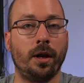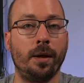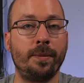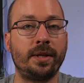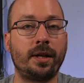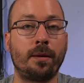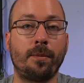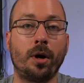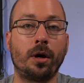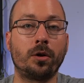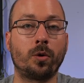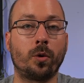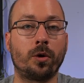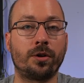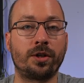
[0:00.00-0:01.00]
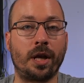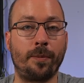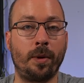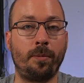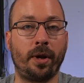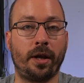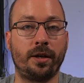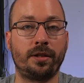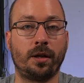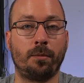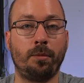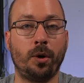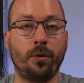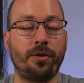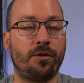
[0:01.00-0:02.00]
Limit and market orders can be placed
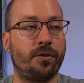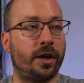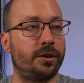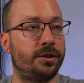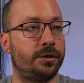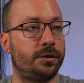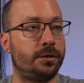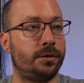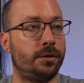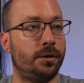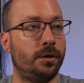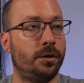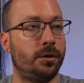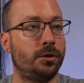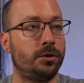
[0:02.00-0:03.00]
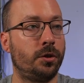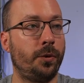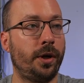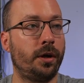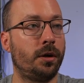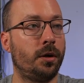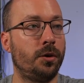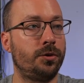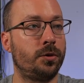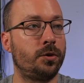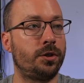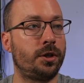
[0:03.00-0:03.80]
on both directions. So we can also